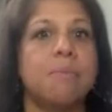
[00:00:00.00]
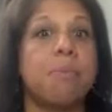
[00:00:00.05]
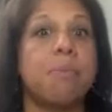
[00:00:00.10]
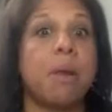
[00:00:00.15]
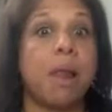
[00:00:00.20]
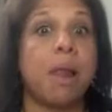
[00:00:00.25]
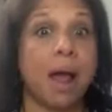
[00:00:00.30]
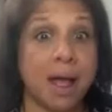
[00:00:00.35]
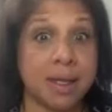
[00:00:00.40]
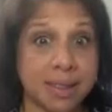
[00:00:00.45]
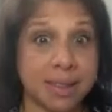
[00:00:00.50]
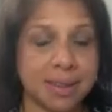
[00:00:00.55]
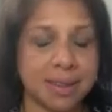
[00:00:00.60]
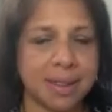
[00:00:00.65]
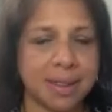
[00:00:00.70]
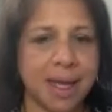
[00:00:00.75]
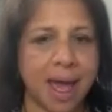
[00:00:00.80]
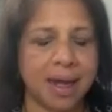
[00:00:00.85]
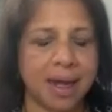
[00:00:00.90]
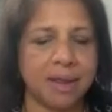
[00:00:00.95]
plus
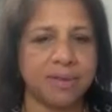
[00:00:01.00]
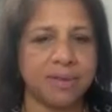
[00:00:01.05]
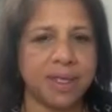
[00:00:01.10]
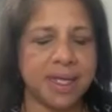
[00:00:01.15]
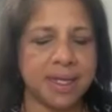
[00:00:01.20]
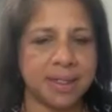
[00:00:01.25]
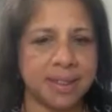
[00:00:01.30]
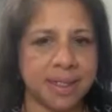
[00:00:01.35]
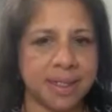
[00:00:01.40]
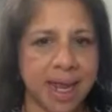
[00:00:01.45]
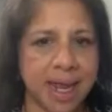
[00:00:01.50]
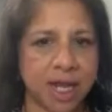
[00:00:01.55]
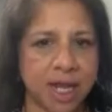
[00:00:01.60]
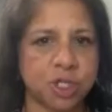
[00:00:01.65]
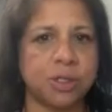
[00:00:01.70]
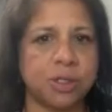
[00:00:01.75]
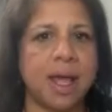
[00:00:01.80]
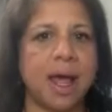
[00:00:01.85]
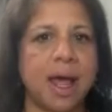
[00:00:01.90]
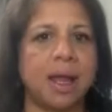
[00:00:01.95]
kind of the
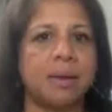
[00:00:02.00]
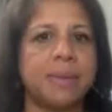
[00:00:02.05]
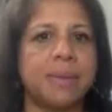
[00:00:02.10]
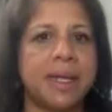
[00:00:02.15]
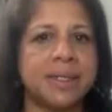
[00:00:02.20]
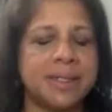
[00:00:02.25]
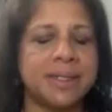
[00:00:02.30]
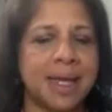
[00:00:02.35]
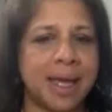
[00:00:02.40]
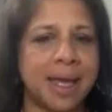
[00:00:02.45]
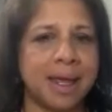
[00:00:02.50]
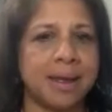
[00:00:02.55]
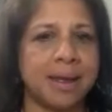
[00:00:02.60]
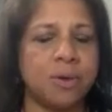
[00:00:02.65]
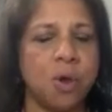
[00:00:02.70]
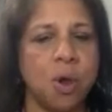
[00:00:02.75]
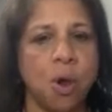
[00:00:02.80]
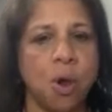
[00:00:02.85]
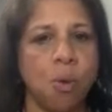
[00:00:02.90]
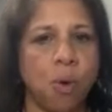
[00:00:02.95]
international element
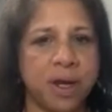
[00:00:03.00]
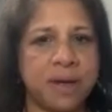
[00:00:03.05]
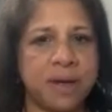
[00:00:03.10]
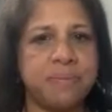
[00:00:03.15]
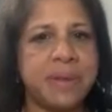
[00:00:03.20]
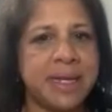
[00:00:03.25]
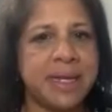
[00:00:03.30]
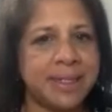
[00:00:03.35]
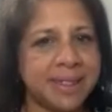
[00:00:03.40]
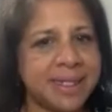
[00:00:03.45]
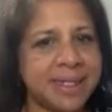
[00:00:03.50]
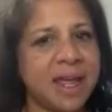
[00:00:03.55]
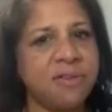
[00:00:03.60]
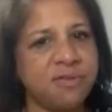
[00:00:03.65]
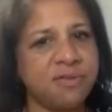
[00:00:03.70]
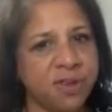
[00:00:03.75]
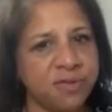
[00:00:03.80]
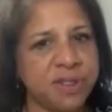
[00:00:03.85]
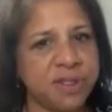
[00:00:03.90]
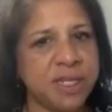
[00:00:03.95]
and what it means 10
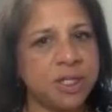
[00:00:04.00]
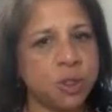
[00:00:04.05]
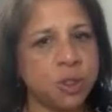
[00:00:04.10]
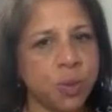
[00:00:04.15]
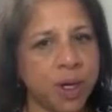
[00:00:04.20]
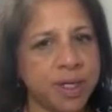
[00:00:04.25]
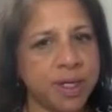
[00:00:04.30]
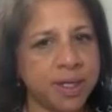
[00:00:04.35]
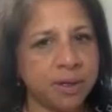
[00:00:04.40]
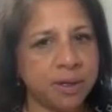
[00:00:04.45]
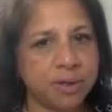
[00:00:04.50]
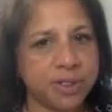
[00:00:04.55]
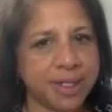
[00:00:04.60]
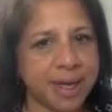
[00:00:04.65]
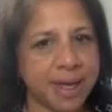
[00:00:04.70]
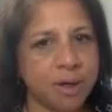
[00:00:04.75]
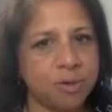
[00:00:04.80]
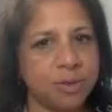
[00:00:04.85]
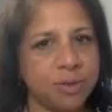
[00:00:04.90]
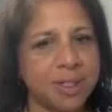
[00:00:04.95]
15 20 years
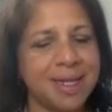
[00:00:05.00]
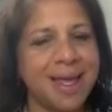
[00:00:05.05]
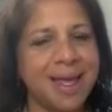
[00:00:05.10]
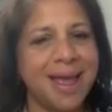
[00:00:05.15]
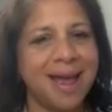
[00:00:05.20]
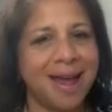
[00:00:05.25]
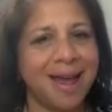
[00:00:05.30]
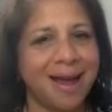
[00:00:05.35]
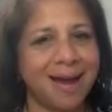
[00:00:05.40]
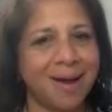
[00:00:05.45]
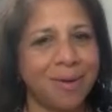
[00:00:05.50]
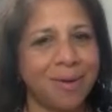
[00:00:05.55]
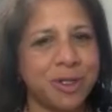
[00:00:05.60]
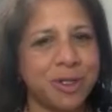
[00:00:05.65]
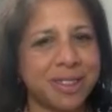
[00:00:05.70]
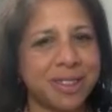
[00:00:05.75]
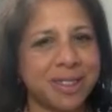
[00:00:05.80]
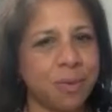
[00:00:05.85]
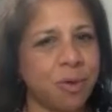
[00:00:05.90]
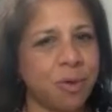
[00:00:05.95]
out uh,
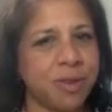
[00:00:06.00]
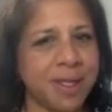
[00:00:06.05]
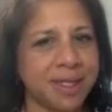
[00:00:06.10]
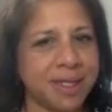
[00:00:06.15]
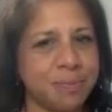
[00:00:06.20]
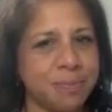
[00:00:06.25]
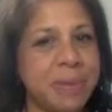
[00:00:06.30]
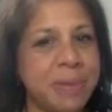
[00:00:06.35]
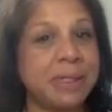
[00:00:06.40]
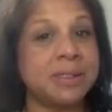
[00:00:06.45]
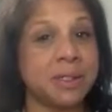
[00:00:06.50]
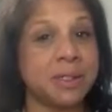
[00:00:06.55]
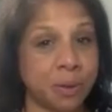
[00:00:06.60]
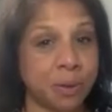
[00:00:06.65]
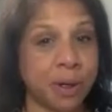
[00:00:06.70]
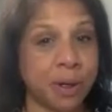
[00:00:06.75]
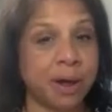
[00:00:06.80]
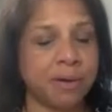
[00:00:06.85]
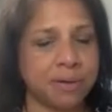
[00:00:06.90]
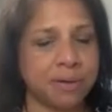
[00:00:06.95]
with someone that's built a
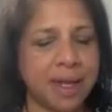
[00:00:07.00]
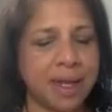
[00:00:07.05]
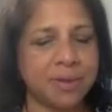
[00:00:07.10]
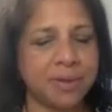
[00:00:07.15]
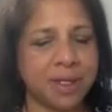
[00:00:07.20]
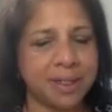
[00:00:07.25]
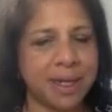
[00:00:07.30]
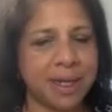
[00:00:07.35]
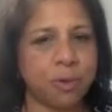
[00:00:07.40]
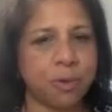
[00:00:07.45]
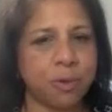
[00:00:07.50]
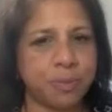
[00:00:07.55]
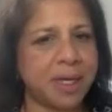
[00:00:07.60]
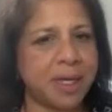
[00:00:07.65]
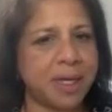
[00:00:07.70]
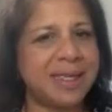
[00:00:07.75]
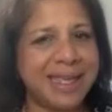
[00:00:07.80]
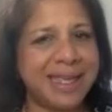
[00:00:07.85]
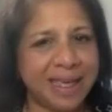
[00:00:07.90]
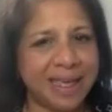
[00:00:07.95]
career i think that would be
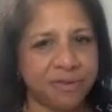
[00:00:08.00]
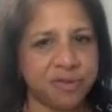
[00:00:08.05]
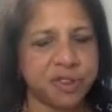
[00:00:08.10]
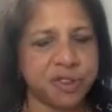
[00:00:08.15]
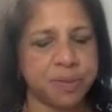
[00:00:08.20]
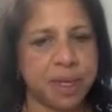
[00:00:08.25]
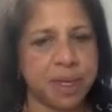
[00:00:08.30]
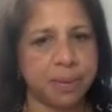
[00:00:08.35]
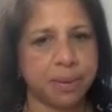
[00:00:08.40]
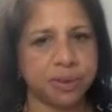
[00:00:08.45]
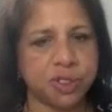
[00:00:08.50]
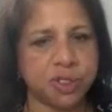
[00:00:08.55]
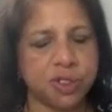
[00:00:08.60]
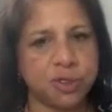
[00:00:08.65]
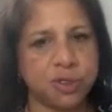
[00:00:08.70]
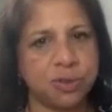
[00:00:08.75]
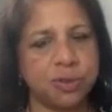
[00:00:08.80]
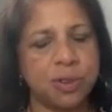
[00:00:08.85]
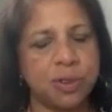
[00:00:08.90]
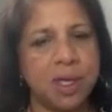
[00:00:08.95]
a gift to be able
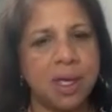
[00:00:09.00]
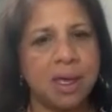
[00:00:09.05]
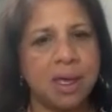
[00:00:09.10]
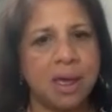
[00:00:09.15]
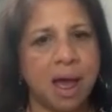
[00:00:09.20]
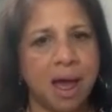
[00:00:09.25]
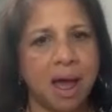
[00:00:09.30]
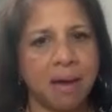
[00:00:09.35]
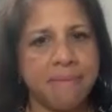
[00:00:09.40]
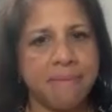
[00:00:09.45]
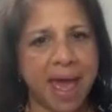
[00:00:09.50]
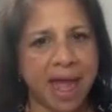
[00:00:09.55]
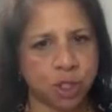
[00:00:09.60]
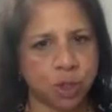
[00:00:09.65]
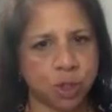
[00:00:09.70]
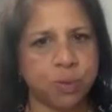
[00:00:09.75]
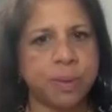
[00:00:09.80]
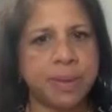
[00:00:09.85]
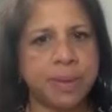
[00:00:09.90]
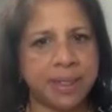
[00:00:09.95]
to uh,
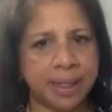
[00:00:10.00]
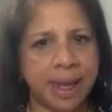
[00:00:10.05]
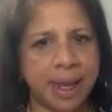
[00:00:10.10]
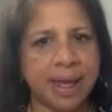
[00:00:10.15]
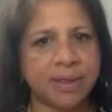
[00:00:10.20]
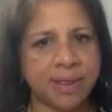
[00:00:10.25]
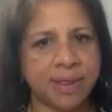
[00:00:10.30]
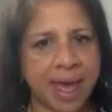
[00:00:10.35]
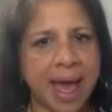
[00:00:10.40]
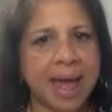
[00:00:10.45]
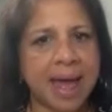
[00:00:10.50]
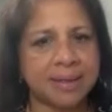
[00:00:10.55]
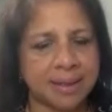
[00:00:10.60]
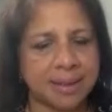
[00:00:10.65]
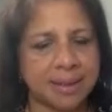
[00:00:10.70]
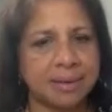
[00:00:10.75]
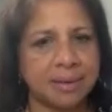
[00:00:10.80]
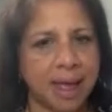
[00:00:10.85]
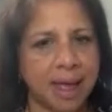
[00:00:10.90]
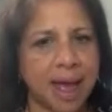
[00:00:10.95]
match women like
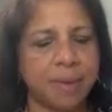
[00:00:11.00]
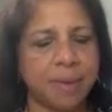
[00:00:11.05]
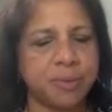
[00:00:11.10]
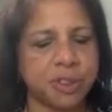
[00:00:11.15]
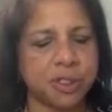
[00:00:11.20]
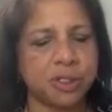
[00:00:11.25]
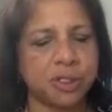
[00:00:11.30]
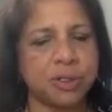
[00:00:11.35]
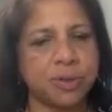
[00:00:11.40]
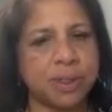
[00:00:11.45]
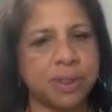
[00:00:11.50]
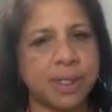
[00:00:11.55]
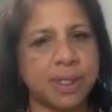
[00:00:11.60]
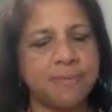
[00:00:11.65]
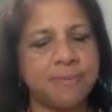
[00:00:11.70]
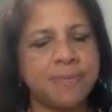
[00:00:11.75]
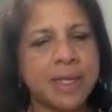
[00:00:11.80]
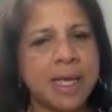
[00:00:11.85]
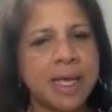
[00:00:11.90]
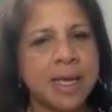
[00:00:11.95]
that
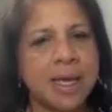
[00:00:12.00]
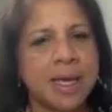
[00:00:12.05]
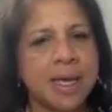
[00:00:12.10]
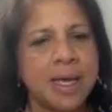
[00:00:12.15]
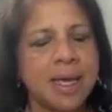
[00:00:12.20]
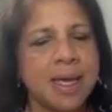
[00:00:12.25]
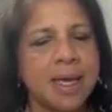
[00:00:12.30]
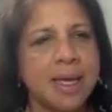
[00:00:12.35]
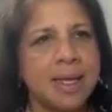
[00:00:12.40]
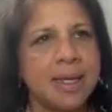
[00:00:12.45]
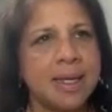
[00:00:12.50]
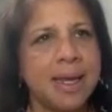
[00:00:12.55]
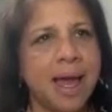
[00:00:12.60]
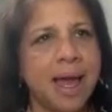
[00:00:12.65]
absolutely yeah.